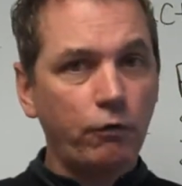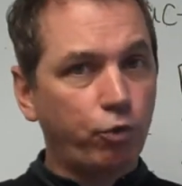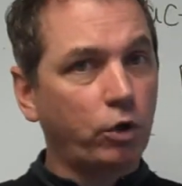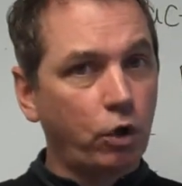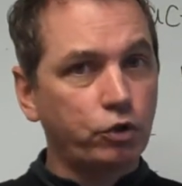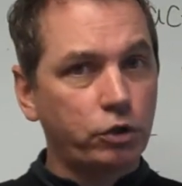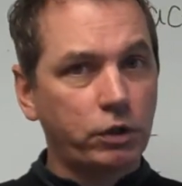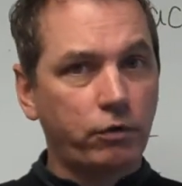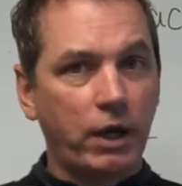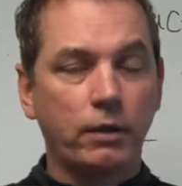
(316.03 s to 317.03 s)

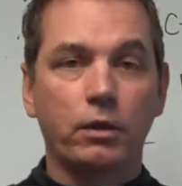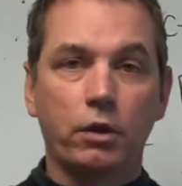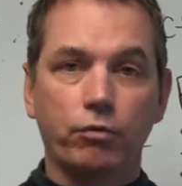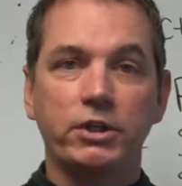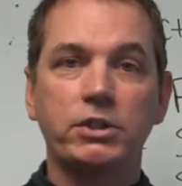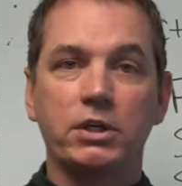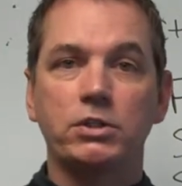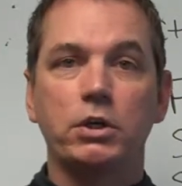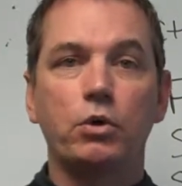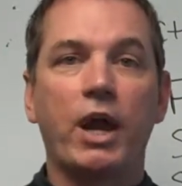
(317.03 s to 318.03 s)
are great. The risk is
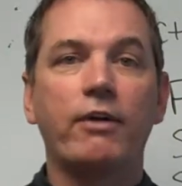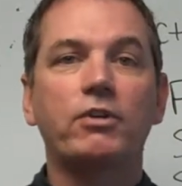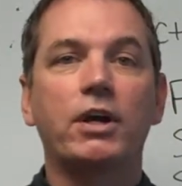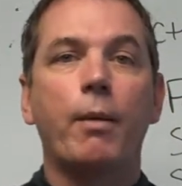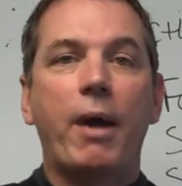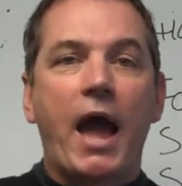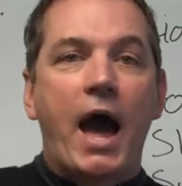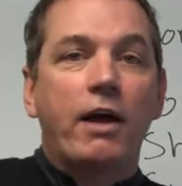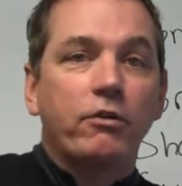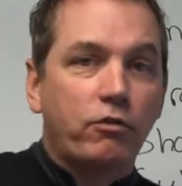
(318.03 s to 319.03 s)
that you have to come
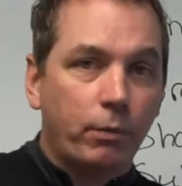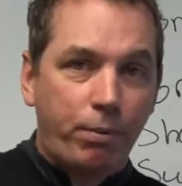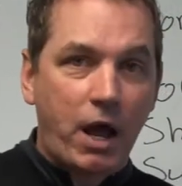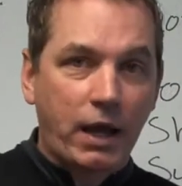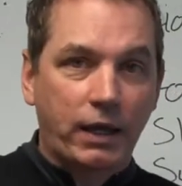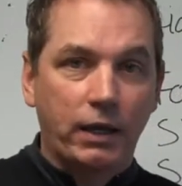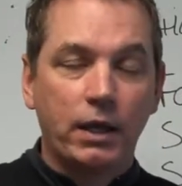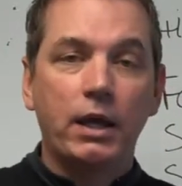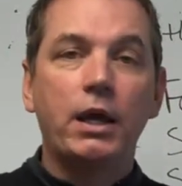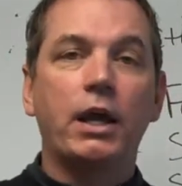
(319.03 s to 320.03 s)
out of your pocket
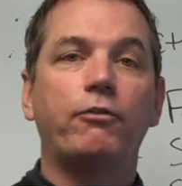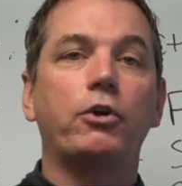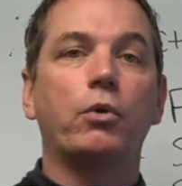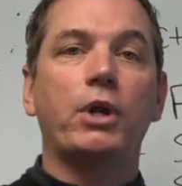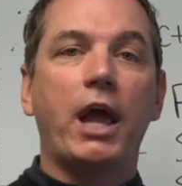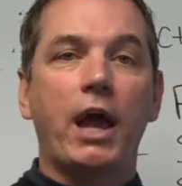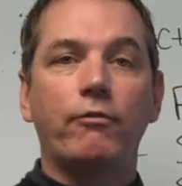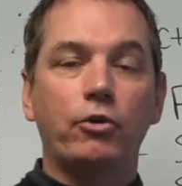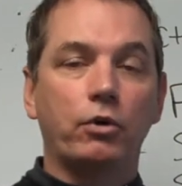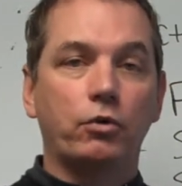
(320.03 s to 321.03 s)
if you don't
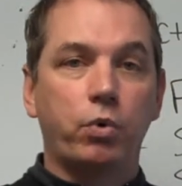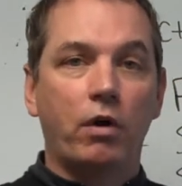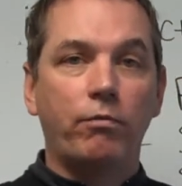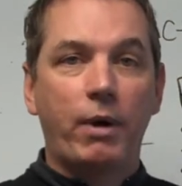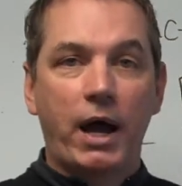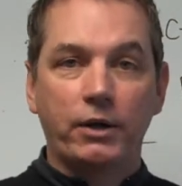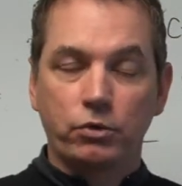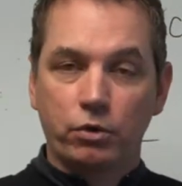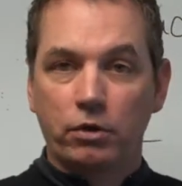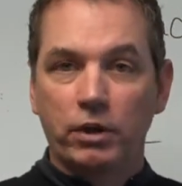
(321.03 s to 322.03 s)
have your 12 buyers
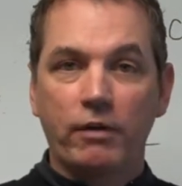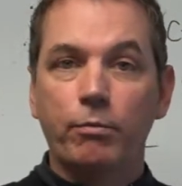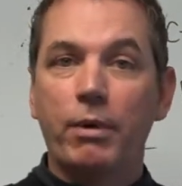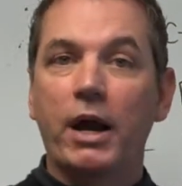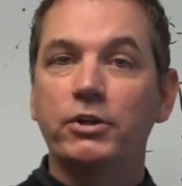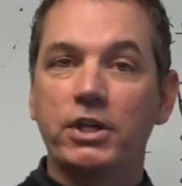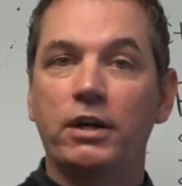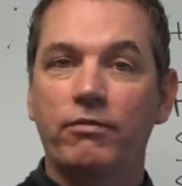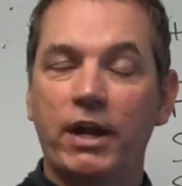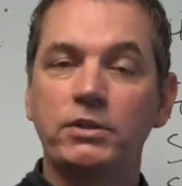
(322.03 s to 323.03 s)
or your 11 buyers in
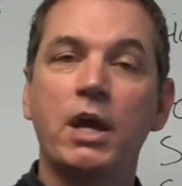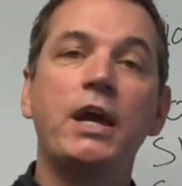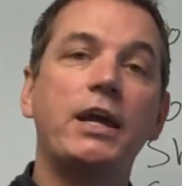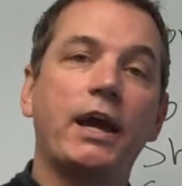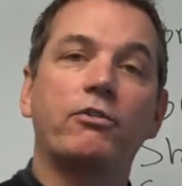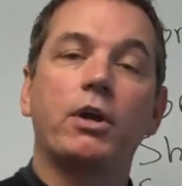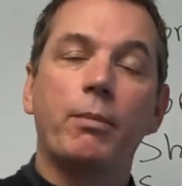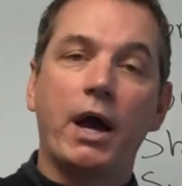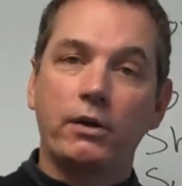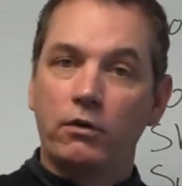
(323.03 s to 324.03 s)
advance. You have to come
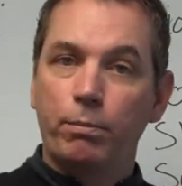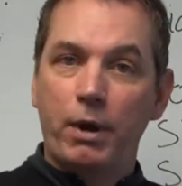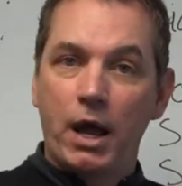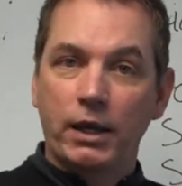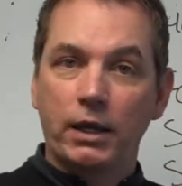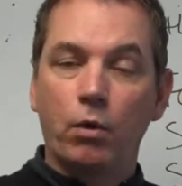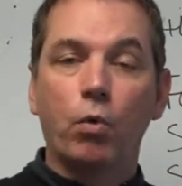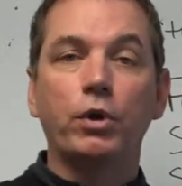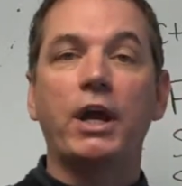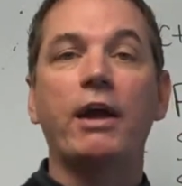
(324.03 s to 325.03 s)
out of your pocket,
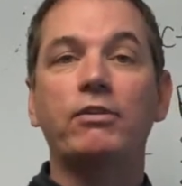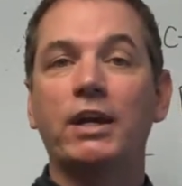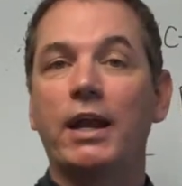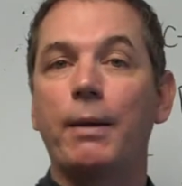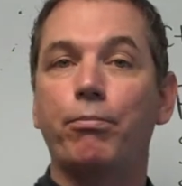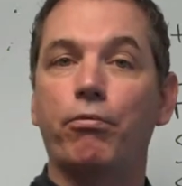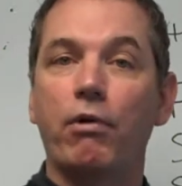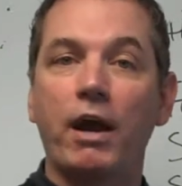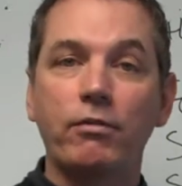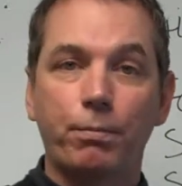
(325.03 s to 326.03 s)
or you have to get a
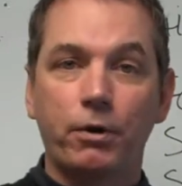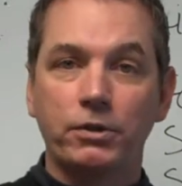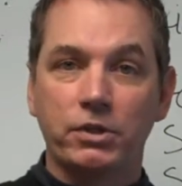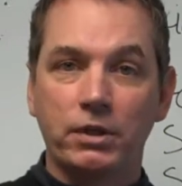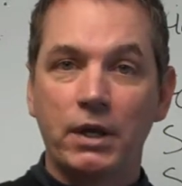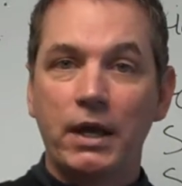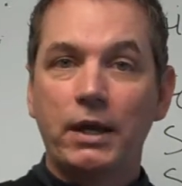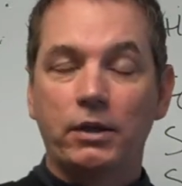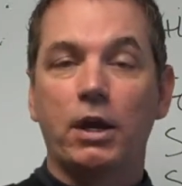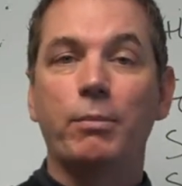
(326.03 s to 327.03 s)
private person
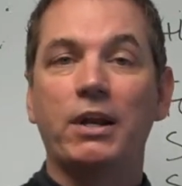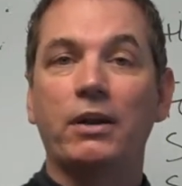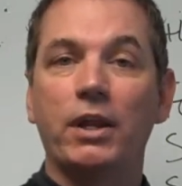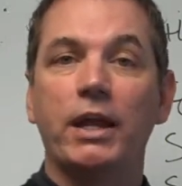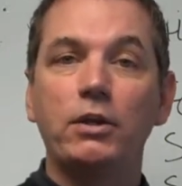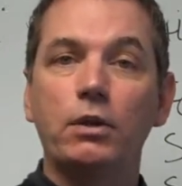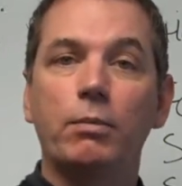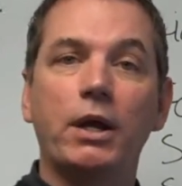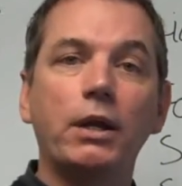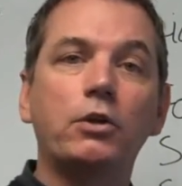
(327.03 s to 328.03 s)
to come in and lend you the
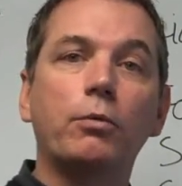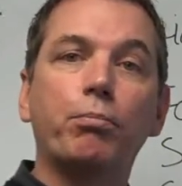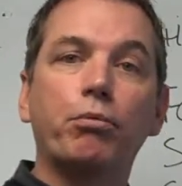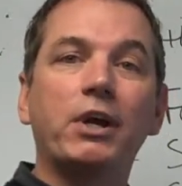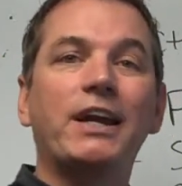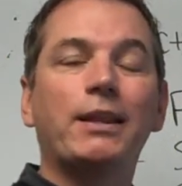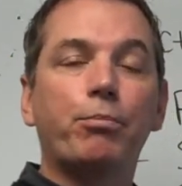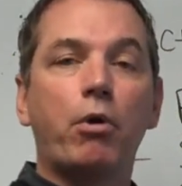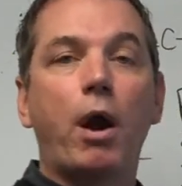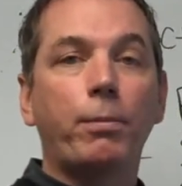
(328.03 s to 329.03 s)
money to bring the
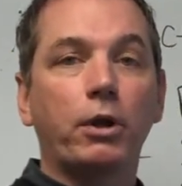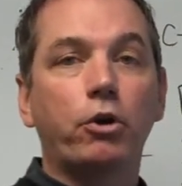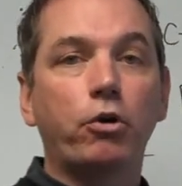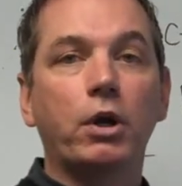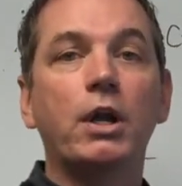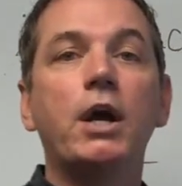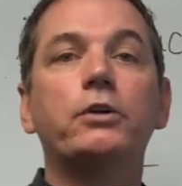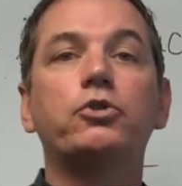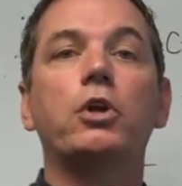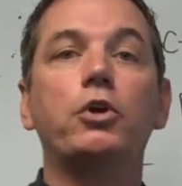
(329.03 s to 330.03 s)
property current
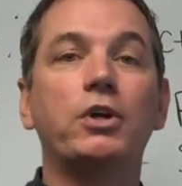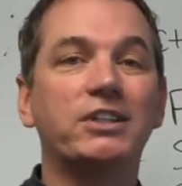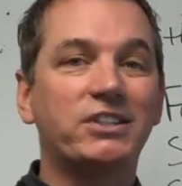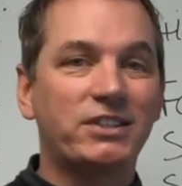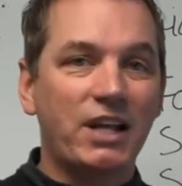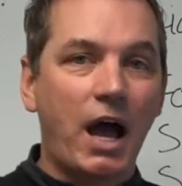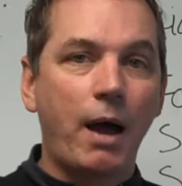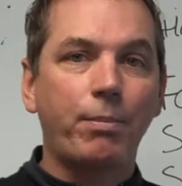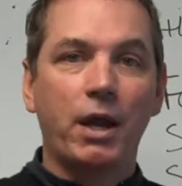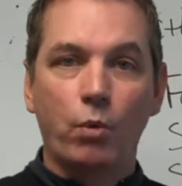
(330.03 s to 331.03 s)
so that you can
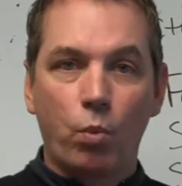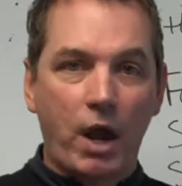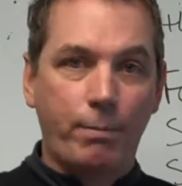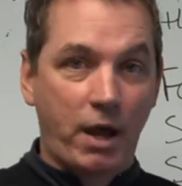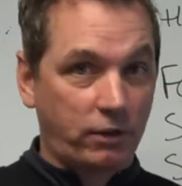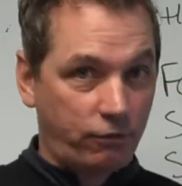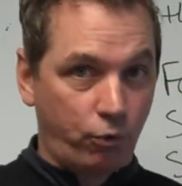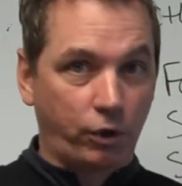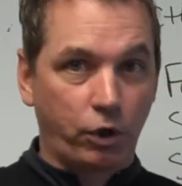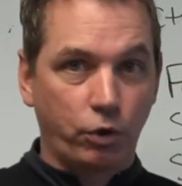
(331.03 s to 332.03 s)
stop and wipe out the
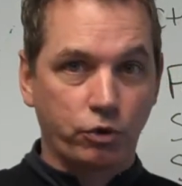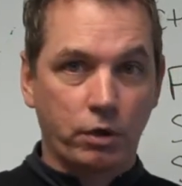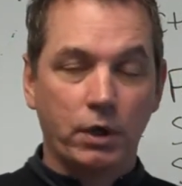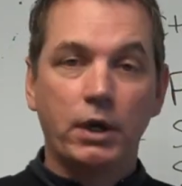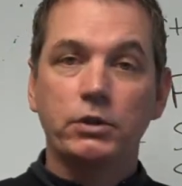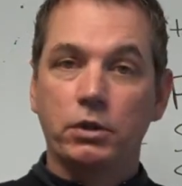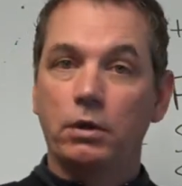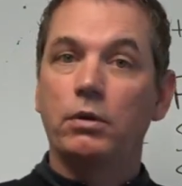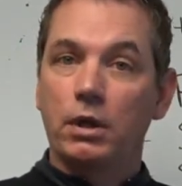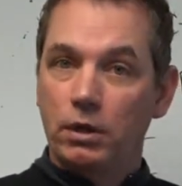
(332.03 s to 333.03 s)
foreclosure. So
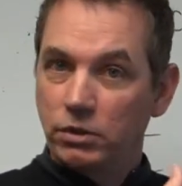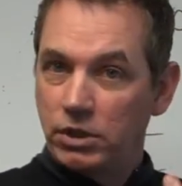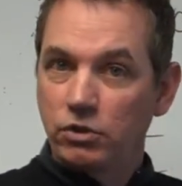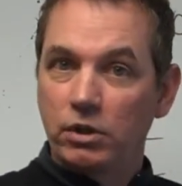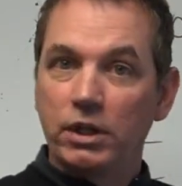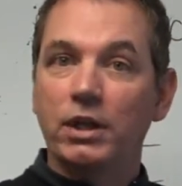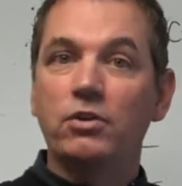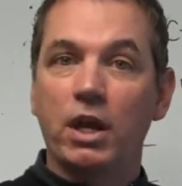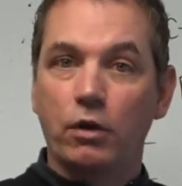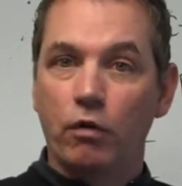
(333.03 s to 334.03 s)
you essentially then
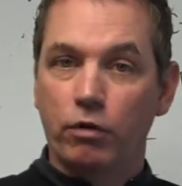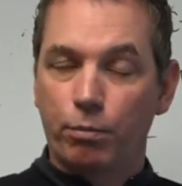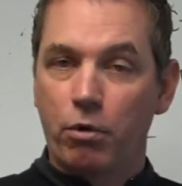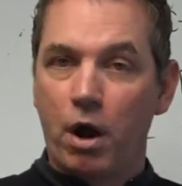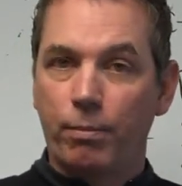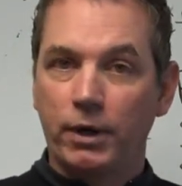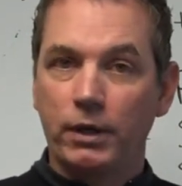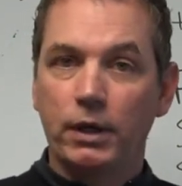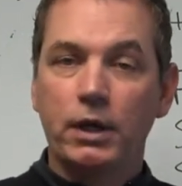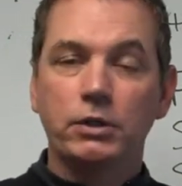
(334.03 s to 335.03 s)
take over the property.
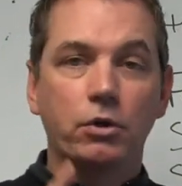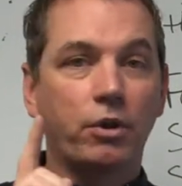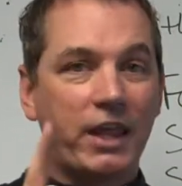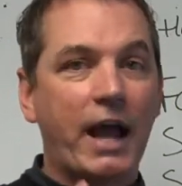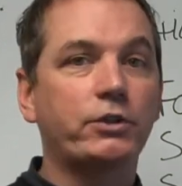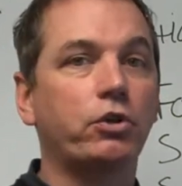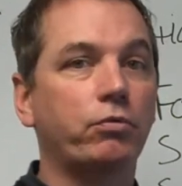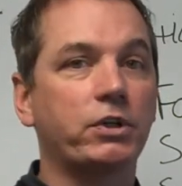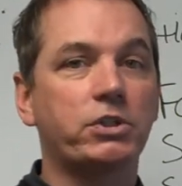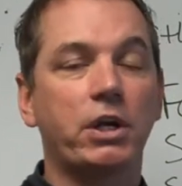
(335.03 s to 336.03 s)
So that's your
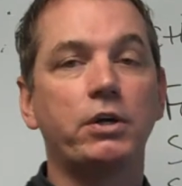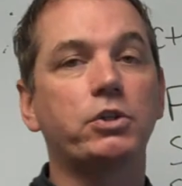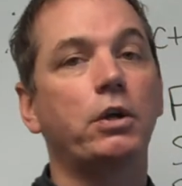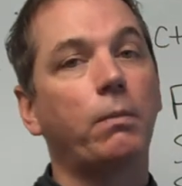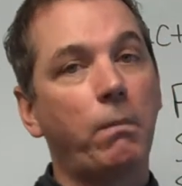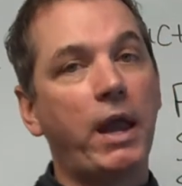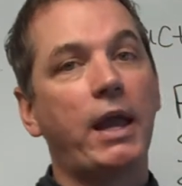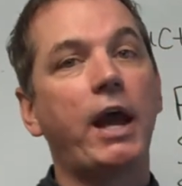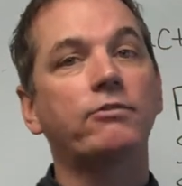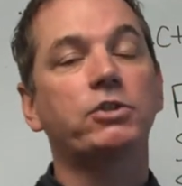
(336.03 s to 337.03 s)
risk there, is that you may
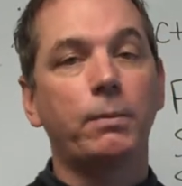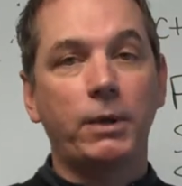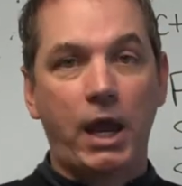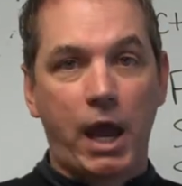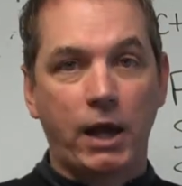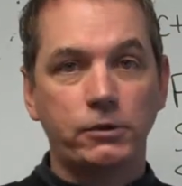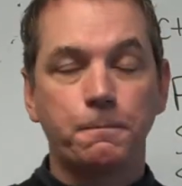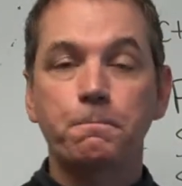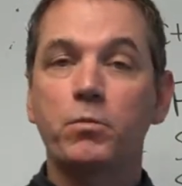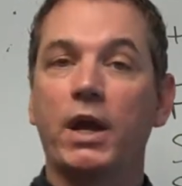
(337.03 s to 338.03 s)
have some cash
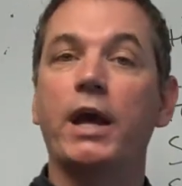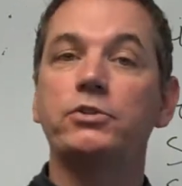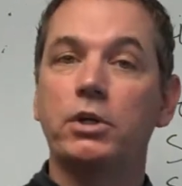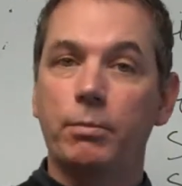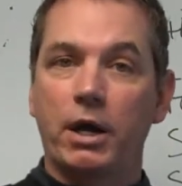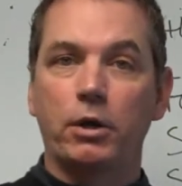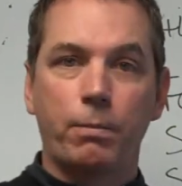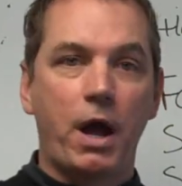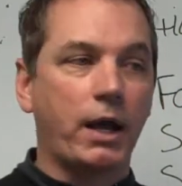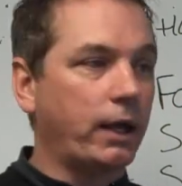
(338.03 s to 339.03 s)
that has to come out of your
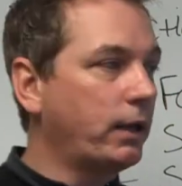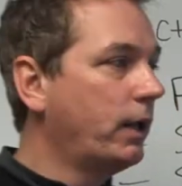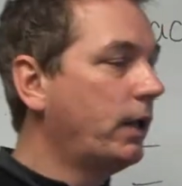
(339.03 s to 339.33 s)
pocket.